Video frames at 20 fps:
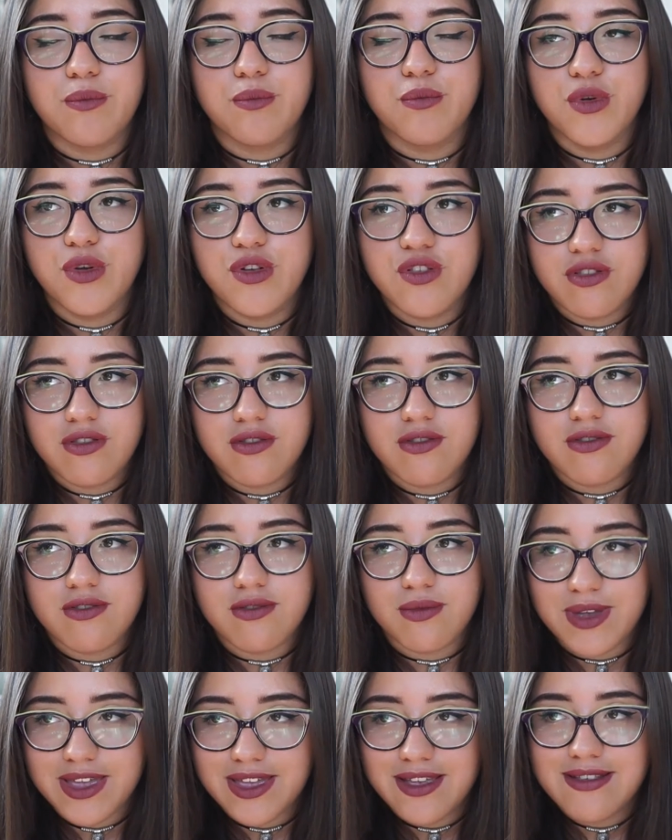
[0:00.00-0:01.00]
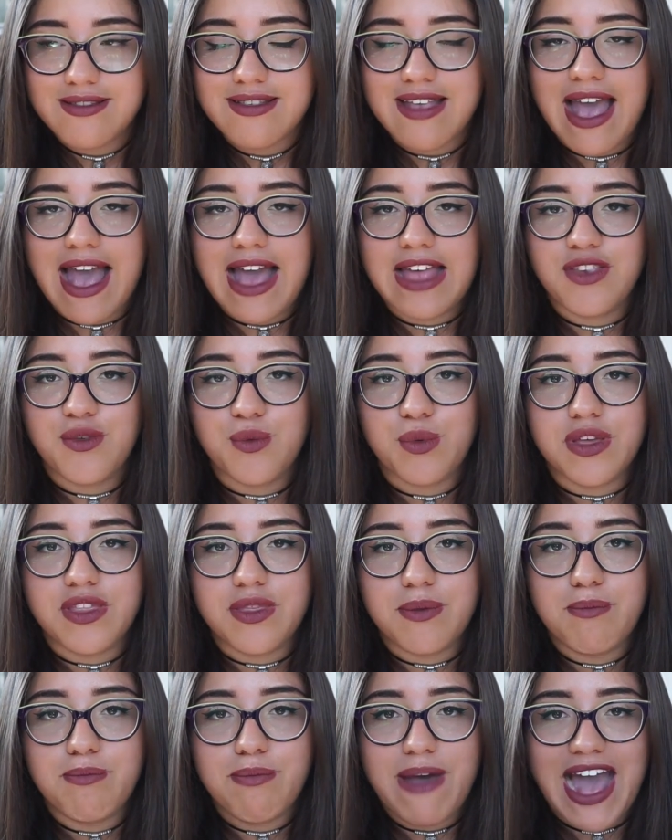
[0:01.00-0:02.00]
mood swings and
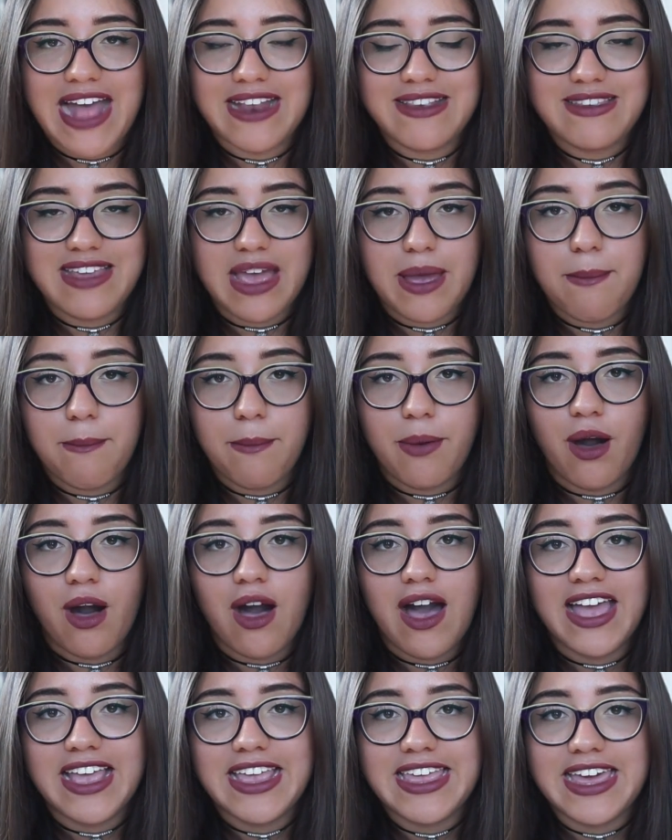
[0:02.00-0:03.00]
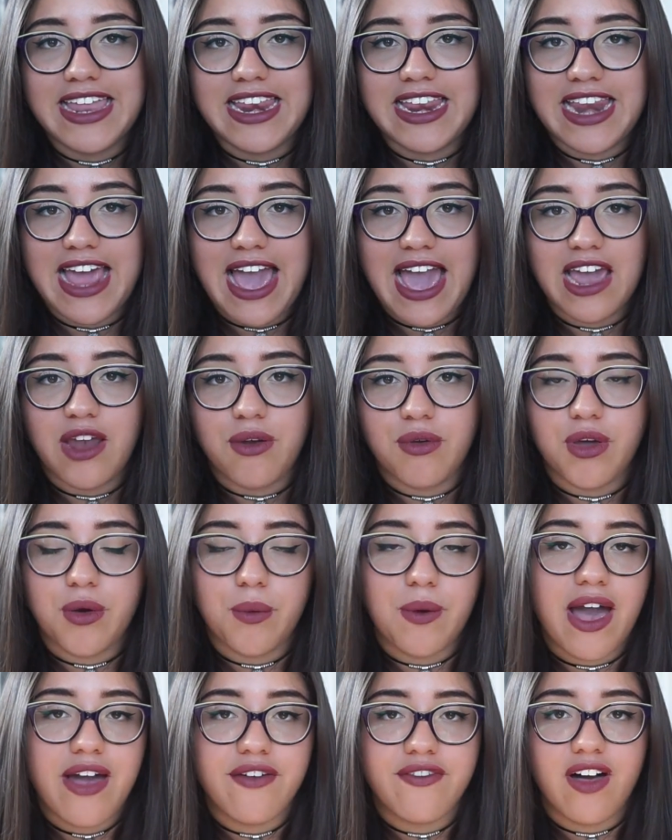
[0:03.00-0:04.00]
with bad temper and getting angry or
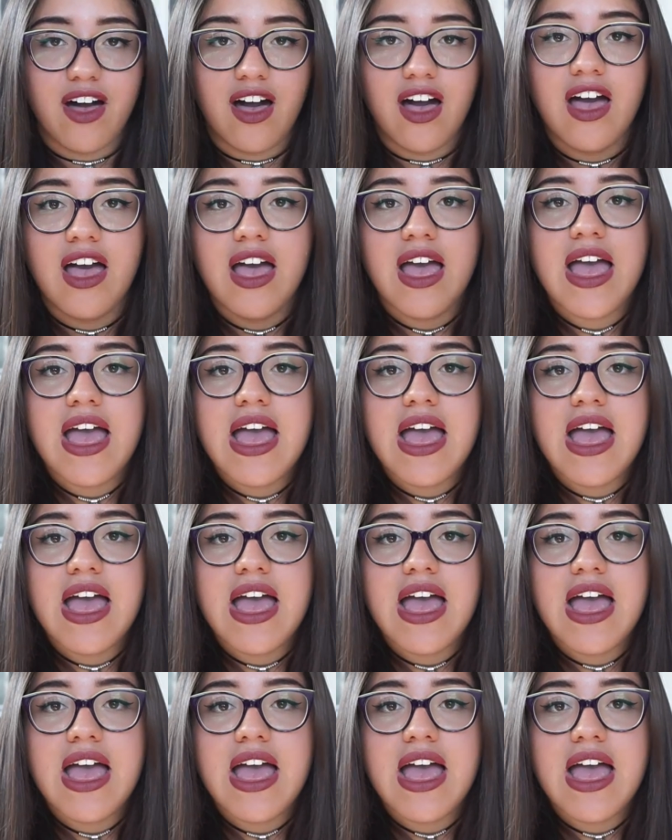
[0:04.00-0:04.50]
whatever.